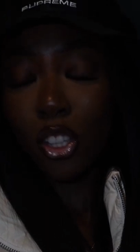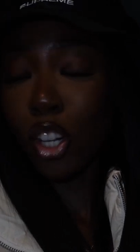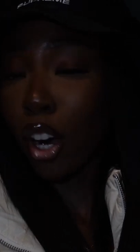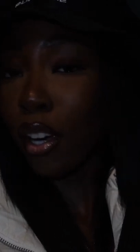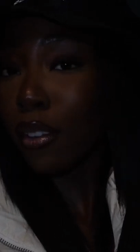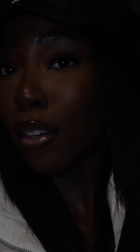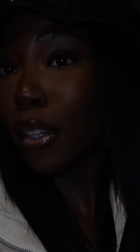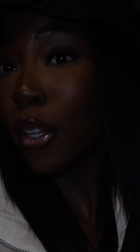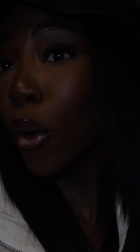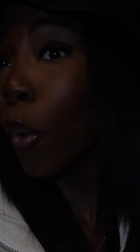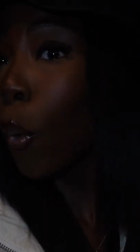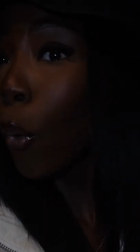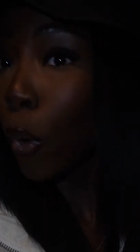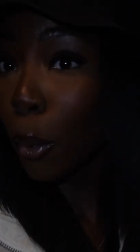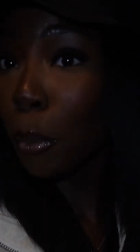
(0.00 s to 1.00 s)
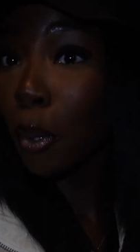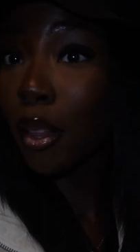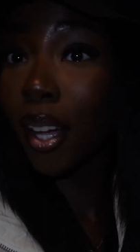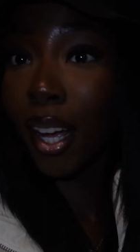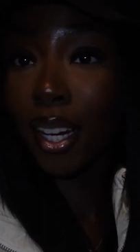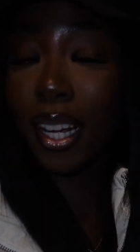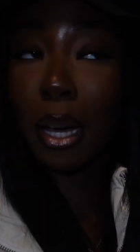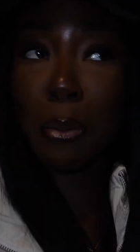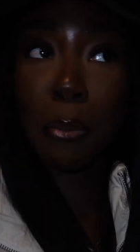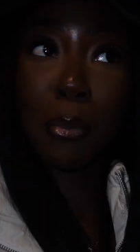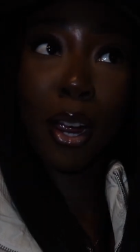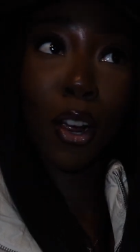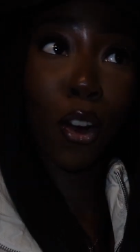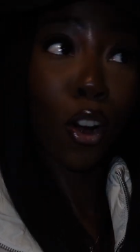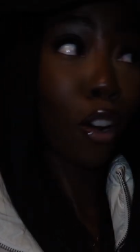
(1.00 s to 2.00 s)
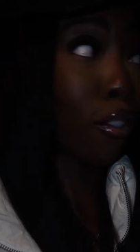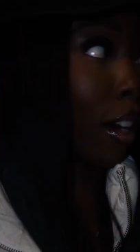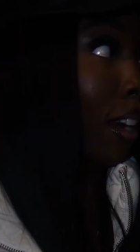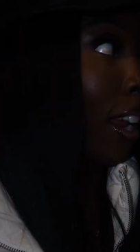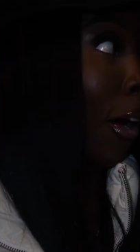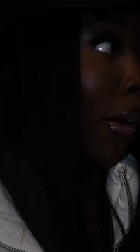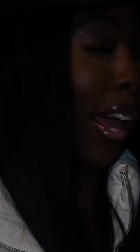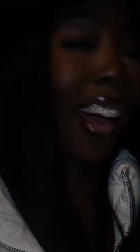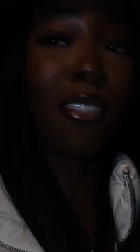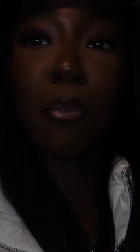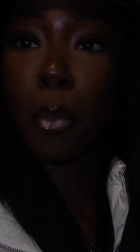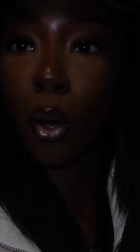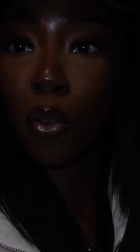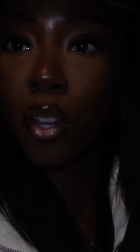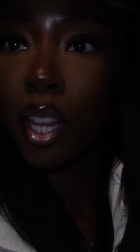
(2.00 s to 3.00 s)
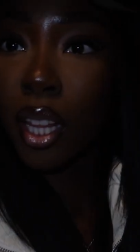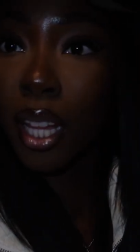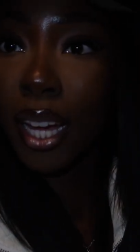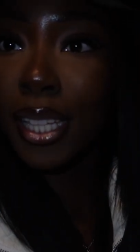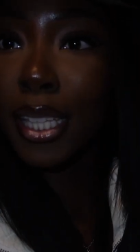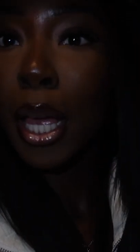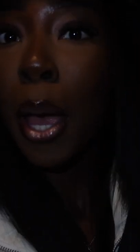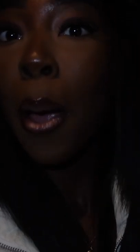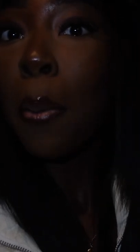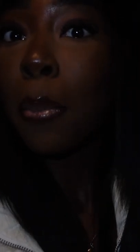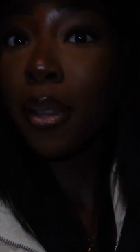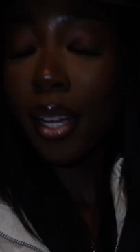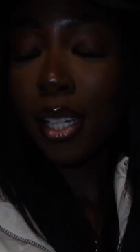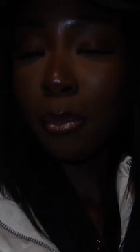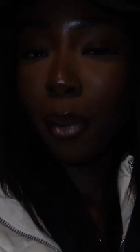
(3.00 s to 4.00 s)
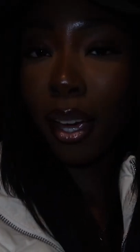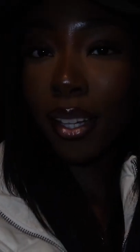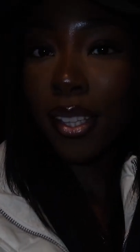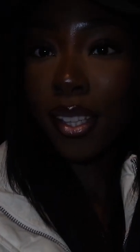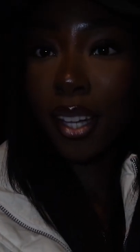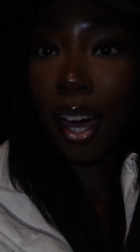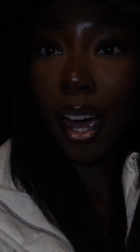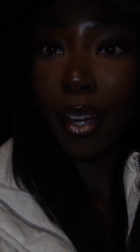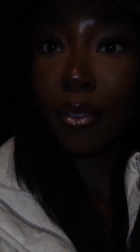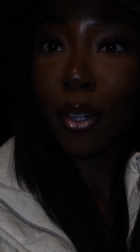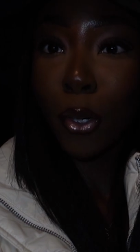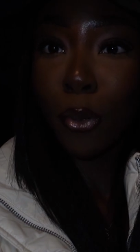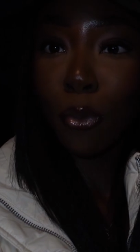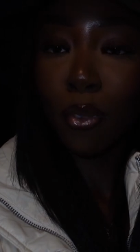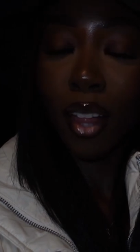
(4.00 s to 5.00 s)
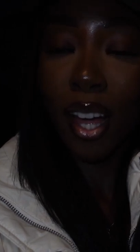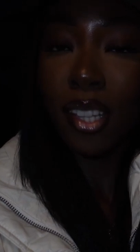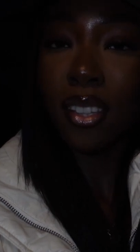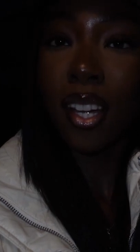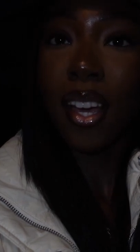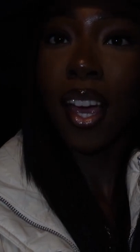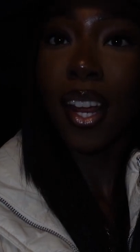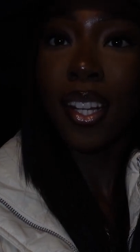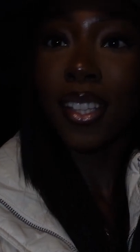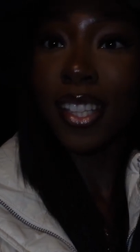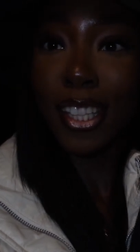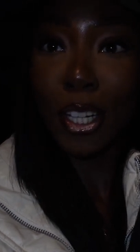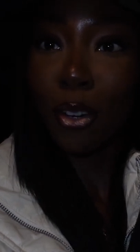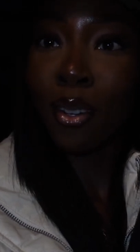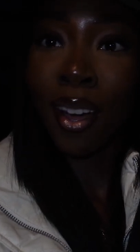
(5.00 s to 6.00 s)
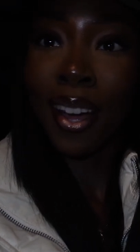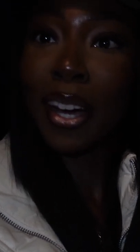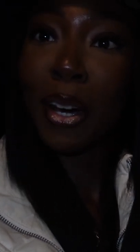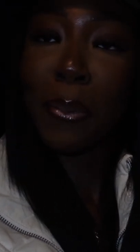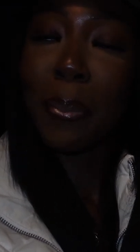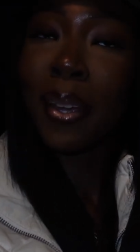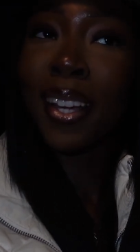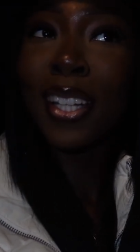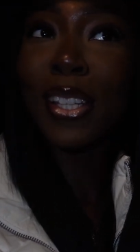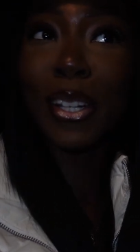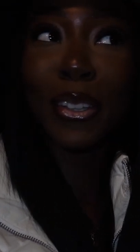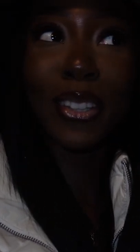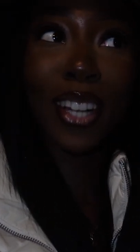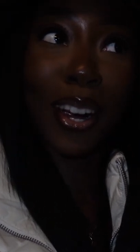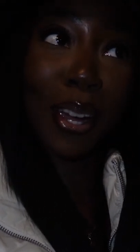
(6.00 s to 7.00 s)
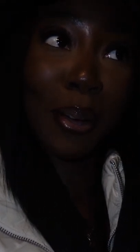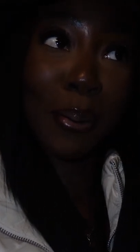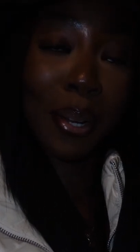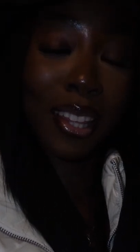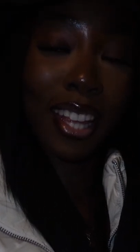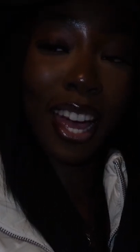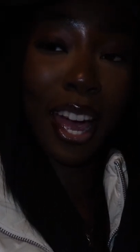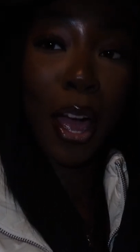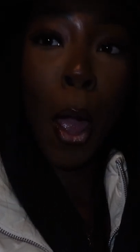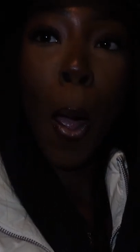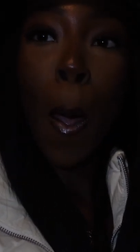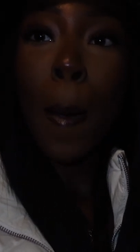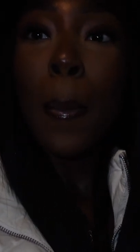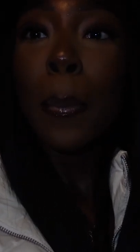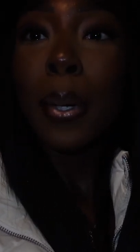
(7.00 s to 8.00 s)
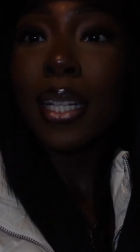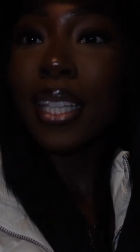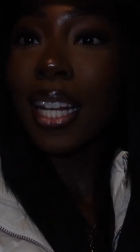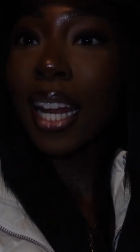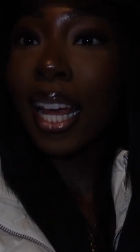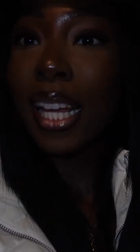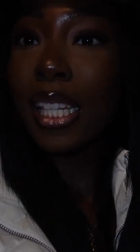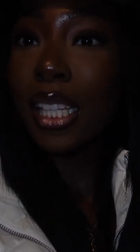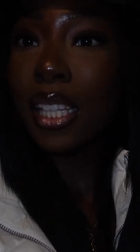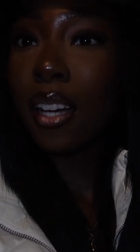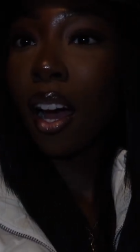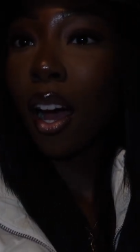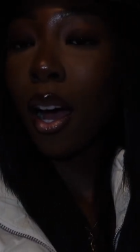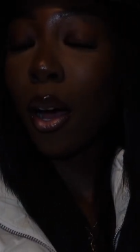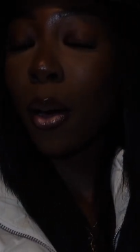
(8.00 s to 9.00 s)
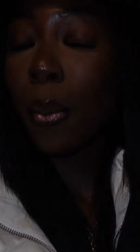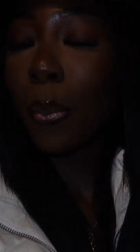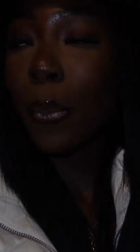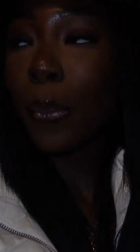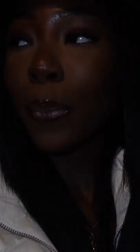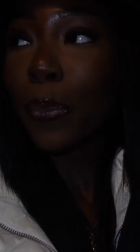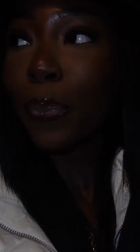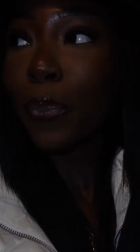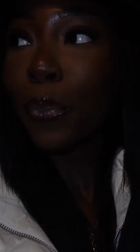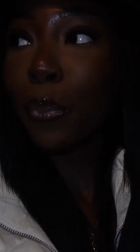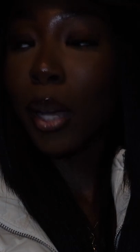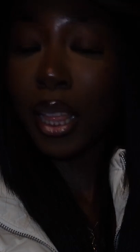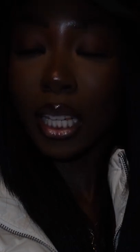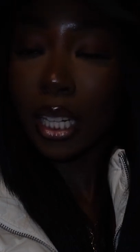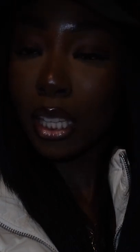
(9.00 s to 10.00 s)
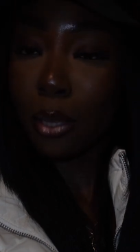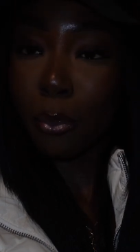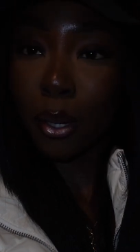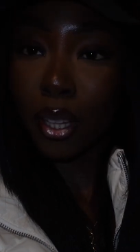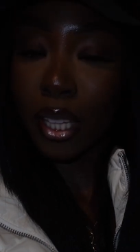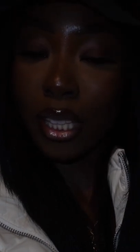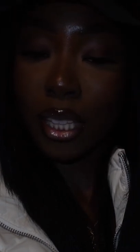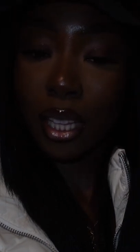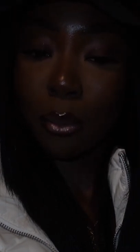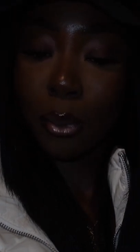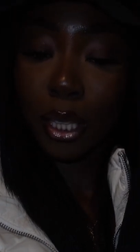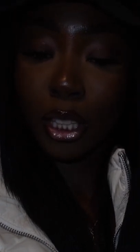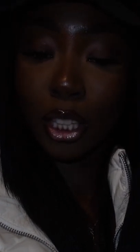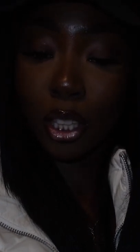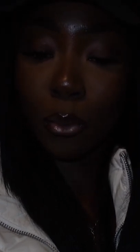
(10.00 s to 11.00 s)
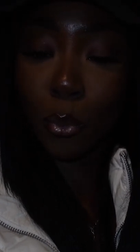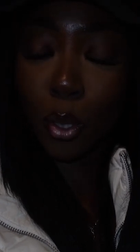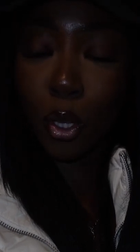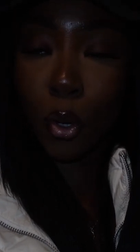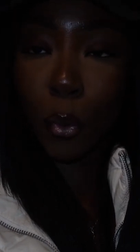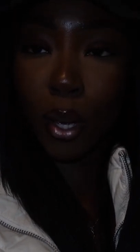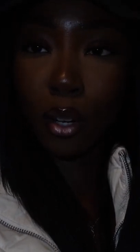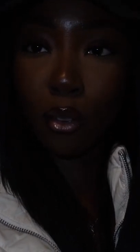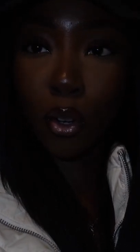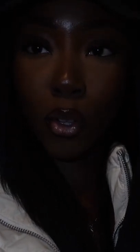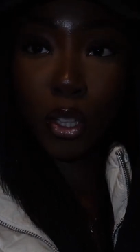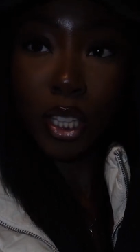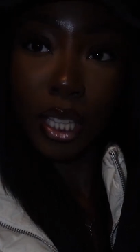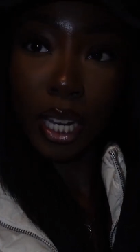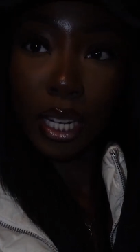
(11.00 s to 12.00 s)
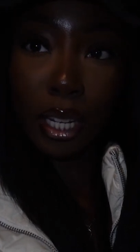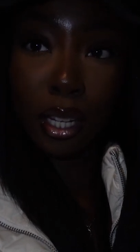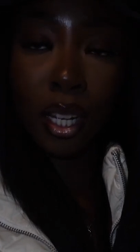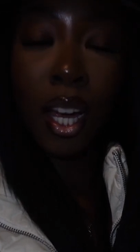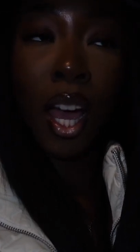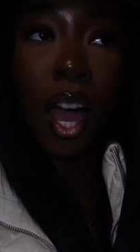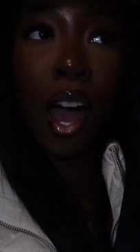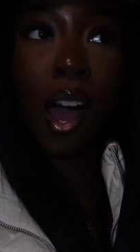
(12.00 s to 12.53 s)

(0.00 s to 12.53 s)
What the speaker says: Sorry for the horrible lighting. I'm in my car right now and I have both of the lights plus my iPhone flashlight and it's still not helping. So sorry about that. But today's Bethany's birthday celebration, we're going roller skating.